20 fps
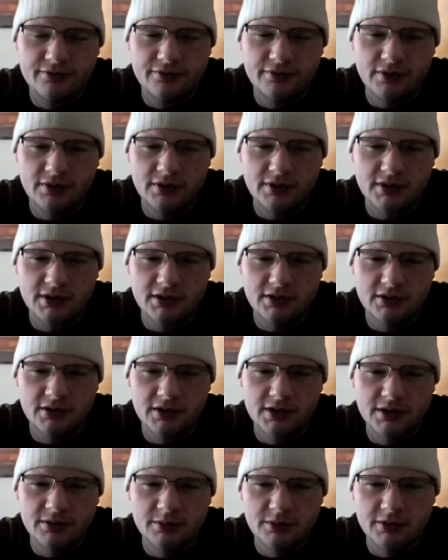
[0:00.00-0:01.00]
floral
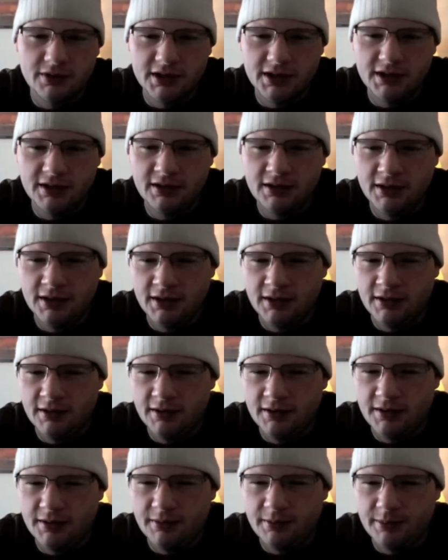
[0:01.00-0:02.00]
and woody,
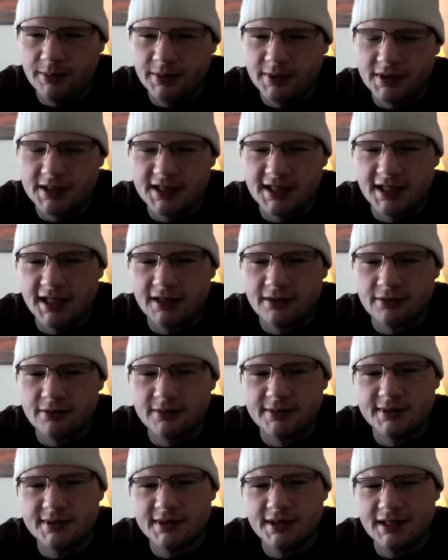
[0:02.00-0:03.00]
but that I
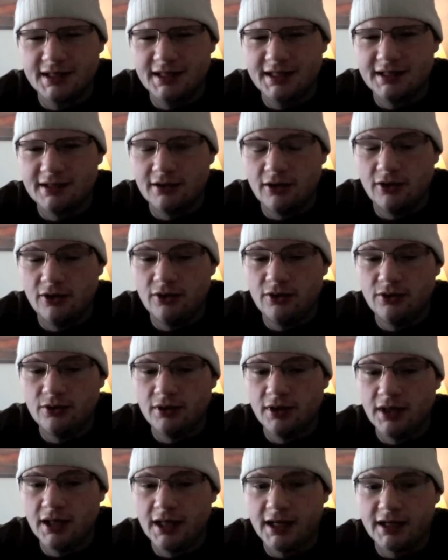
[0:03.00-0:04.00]
don't get a whole
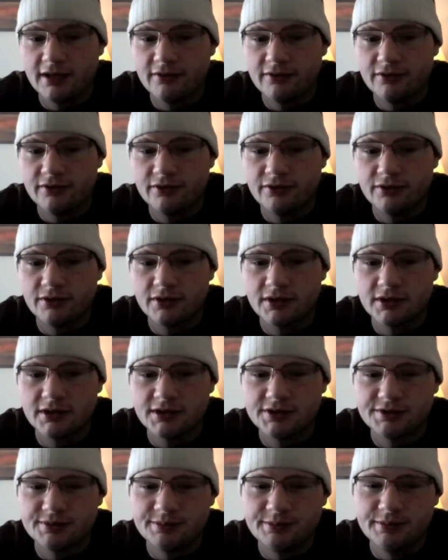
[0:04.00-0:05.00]
lot of the floral.
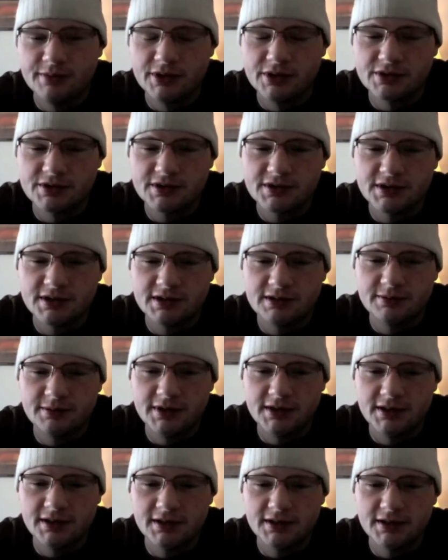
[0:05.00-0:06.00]
It's mostly, to
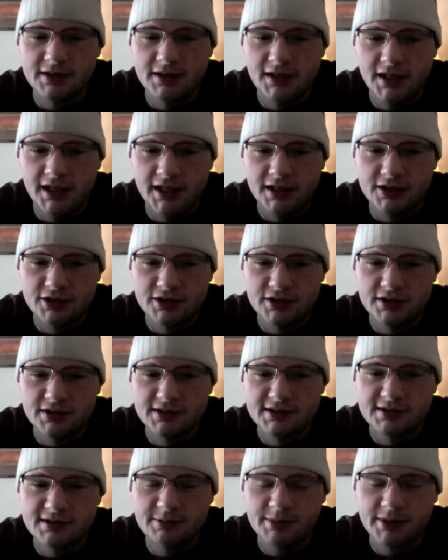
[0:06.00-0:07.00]
me, an
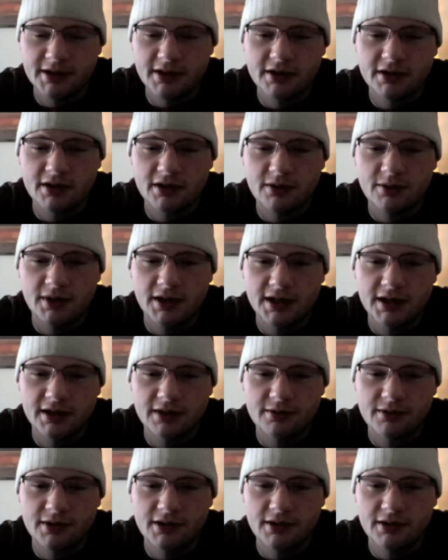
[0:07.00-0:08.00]
Asian-inspired aquatic
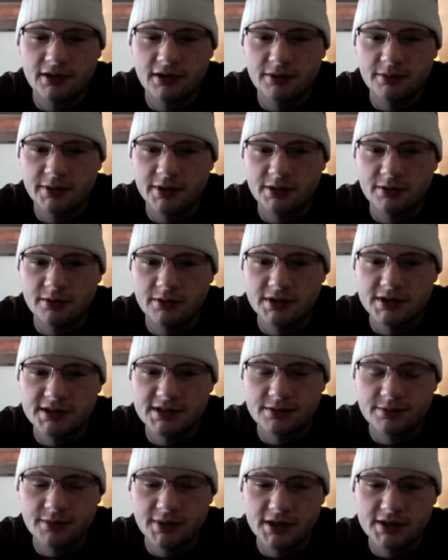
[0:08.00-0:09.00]
with a little bit of woods
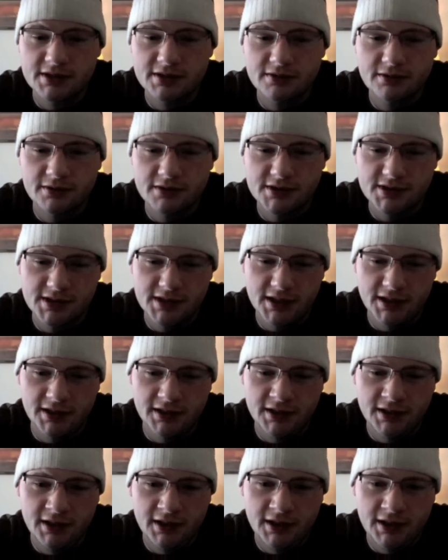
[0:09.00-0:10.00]
and musk towards the end.
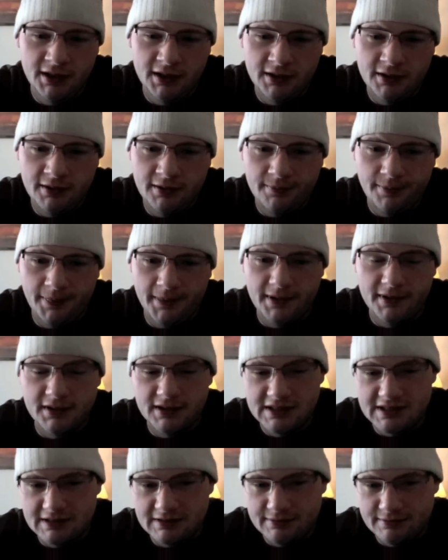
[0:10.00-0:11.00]
At
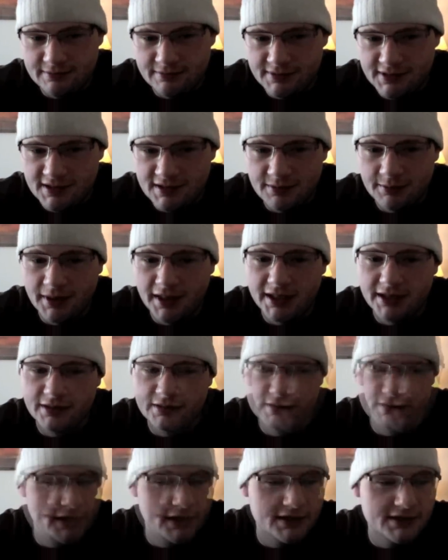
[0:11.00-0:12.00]
least to my nose.
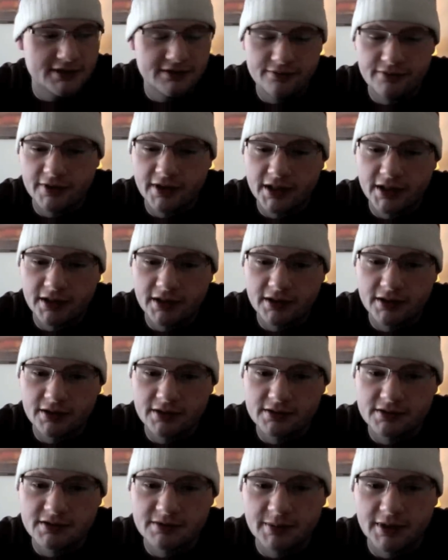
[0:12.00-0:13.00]
I think it's a very
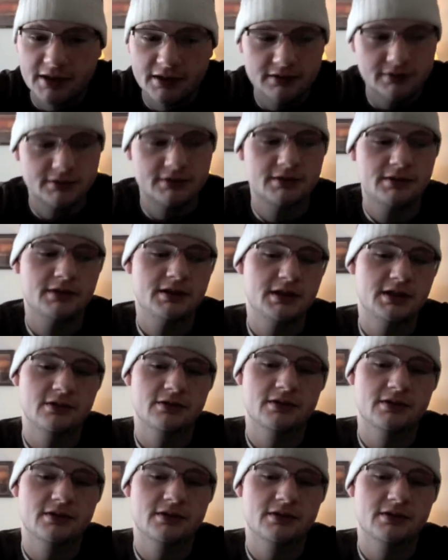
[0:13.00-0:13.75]
good smell. The